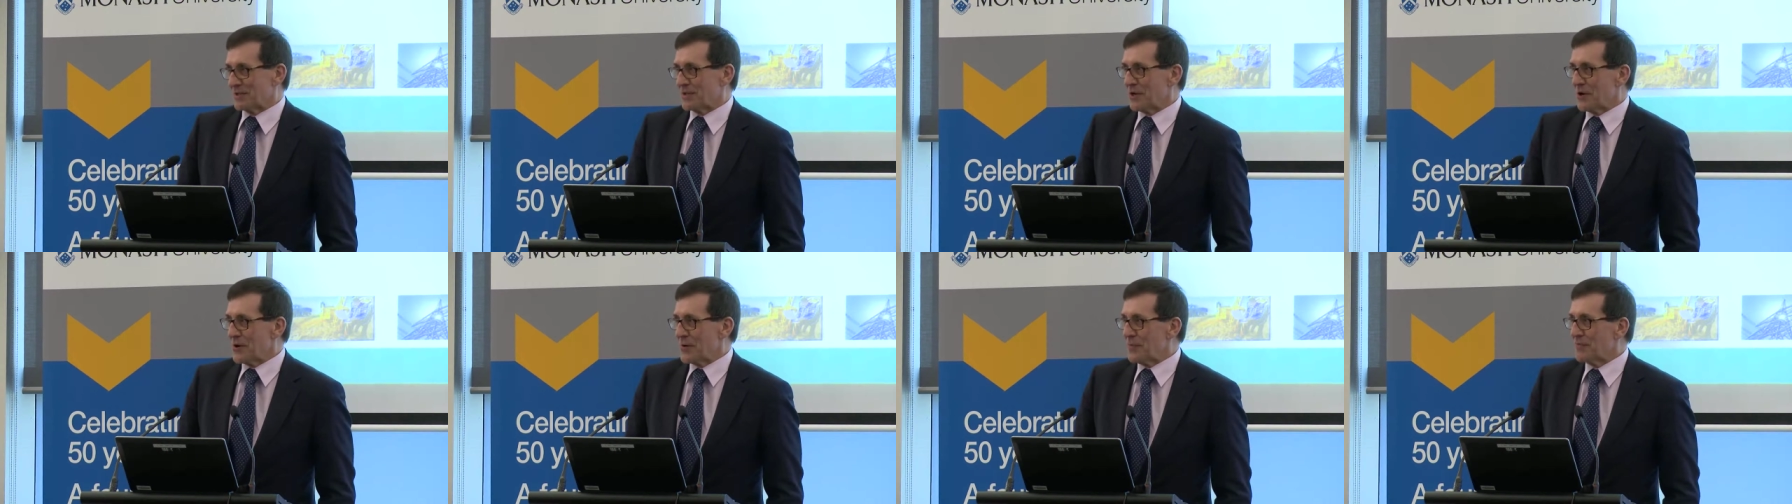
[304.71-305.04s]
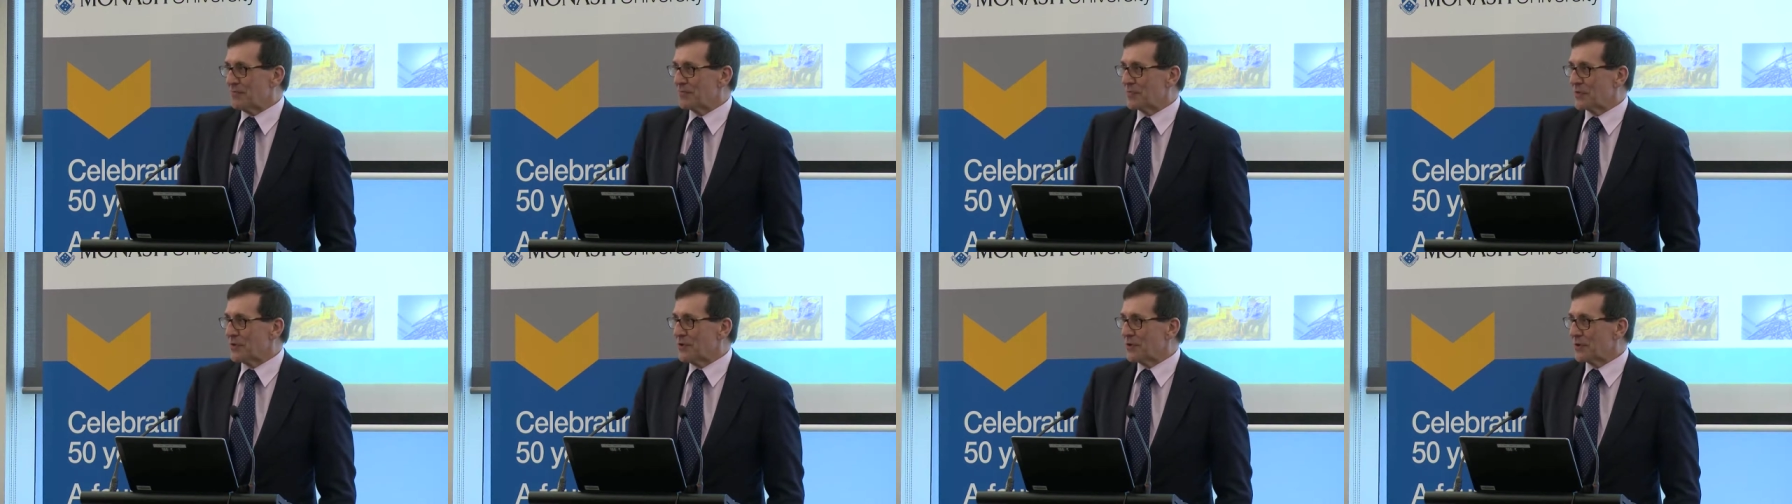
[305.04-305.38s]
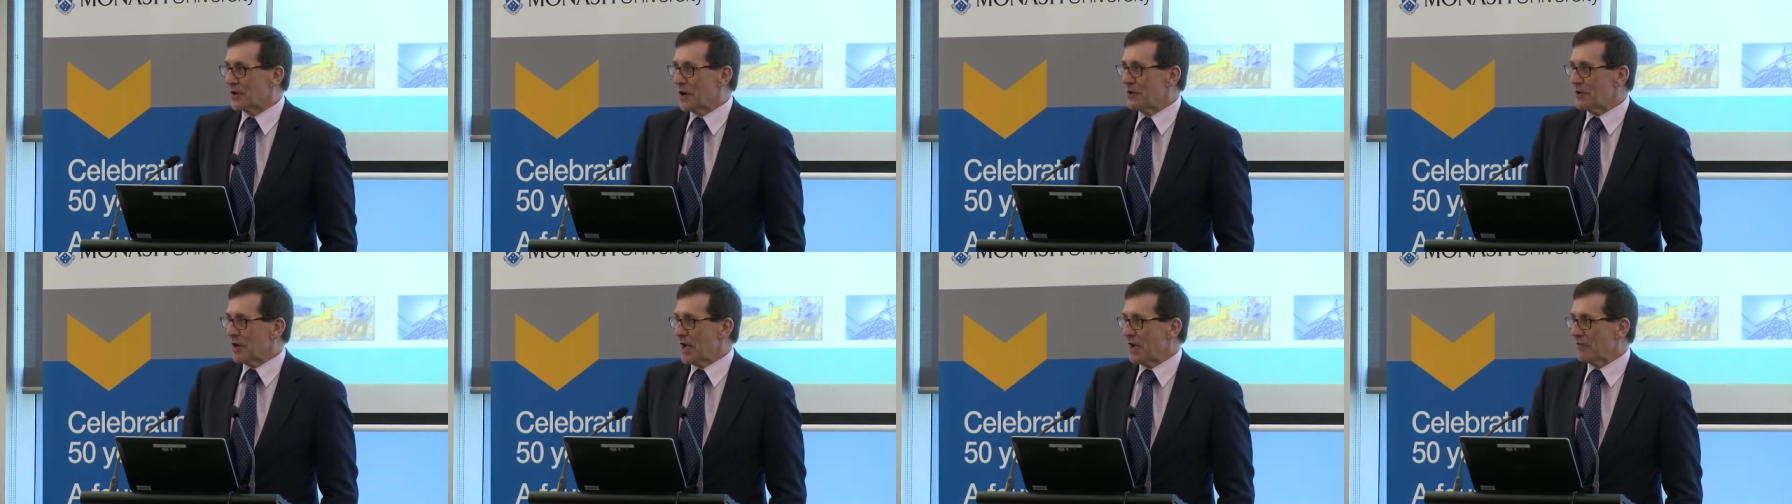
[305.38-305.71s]
So you're
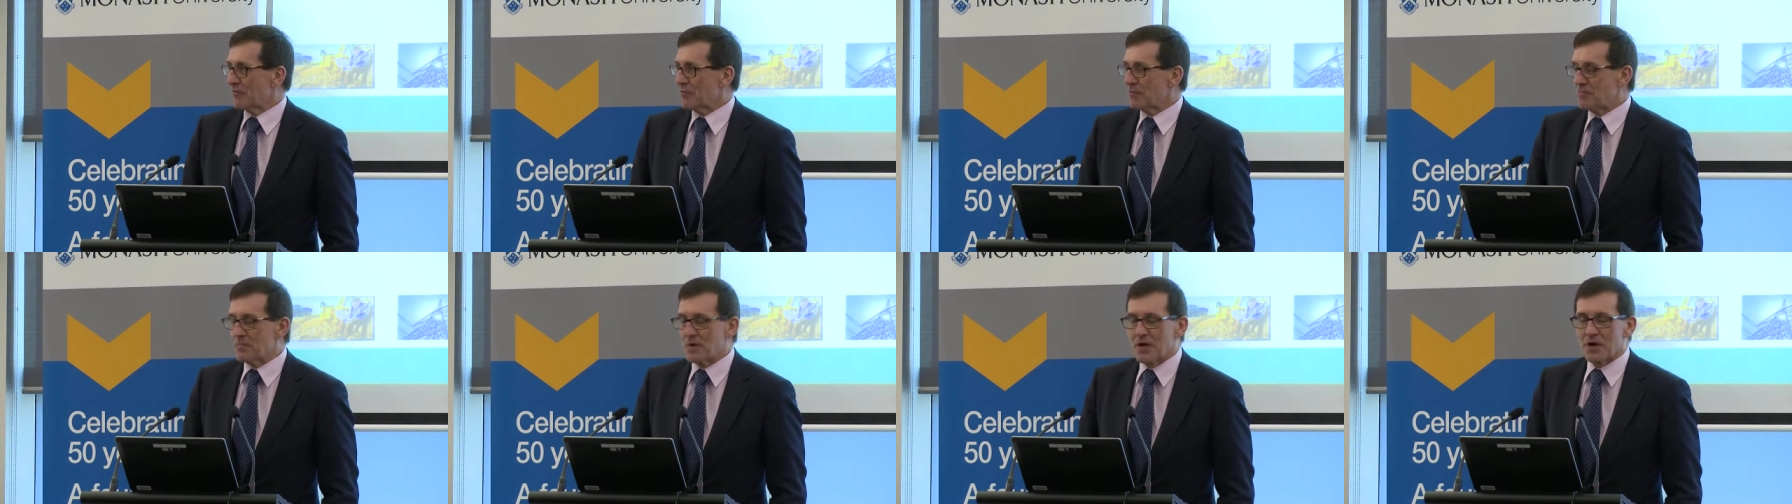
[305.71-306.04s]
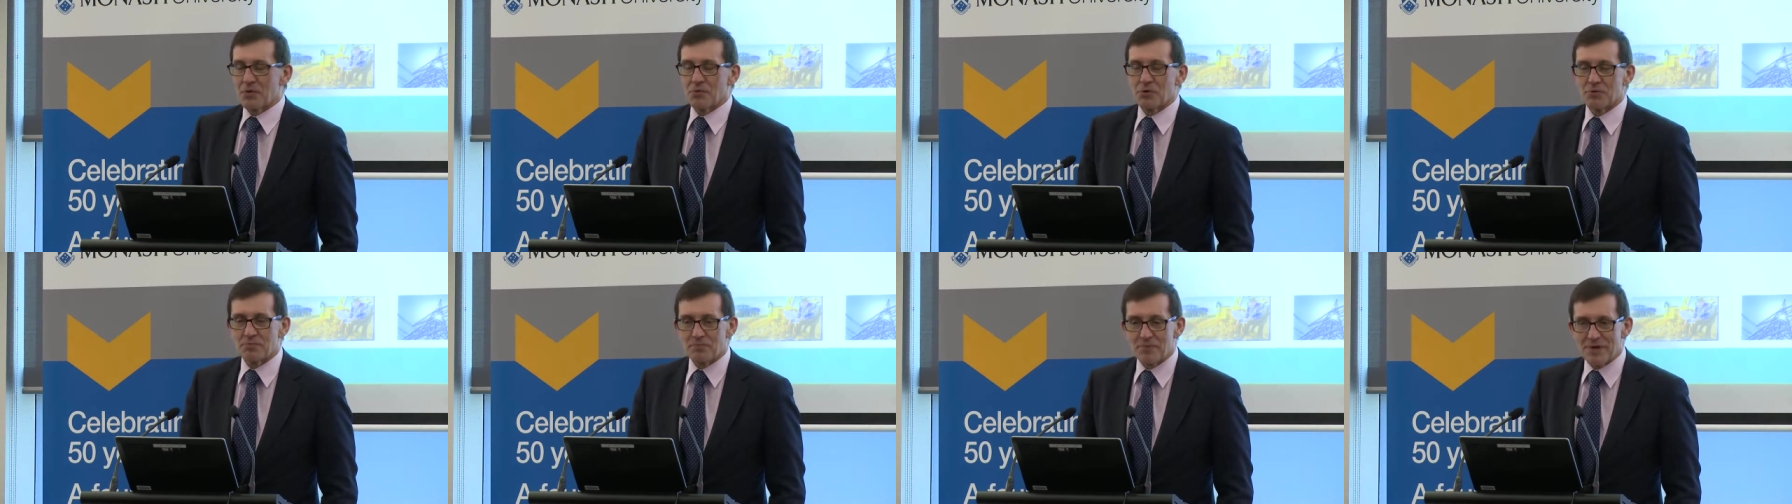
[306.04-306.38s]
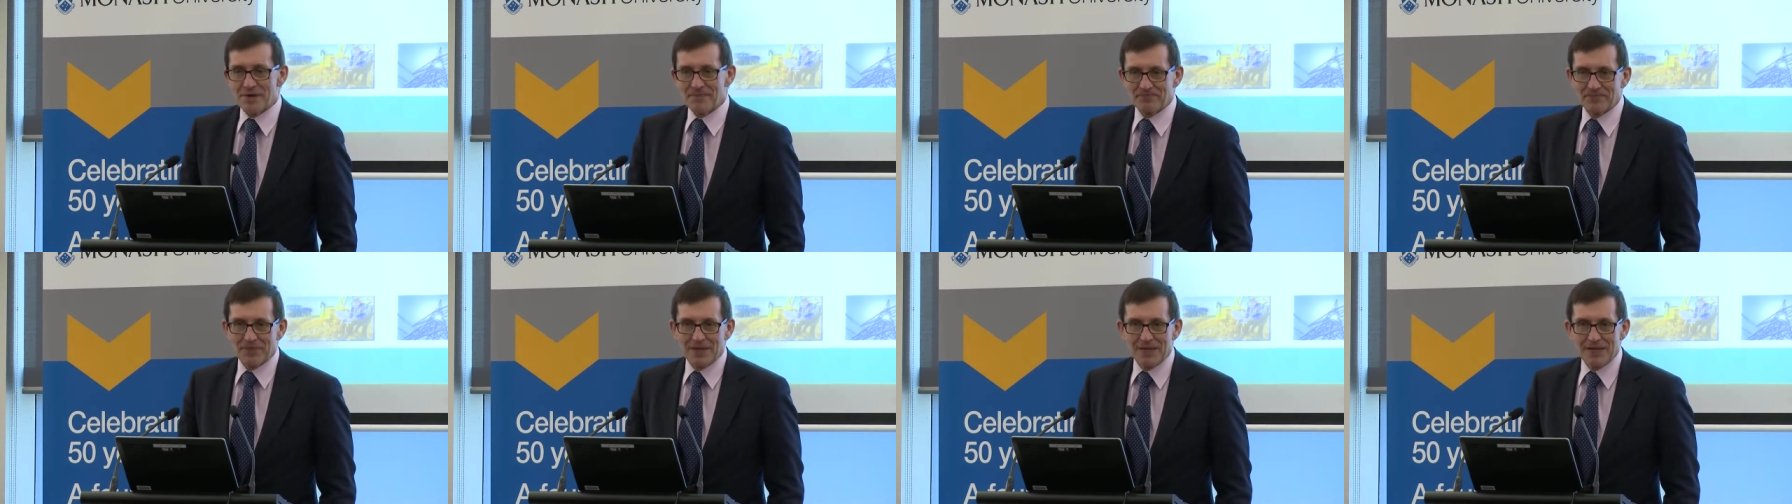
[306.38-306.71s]
going to have to bear with me.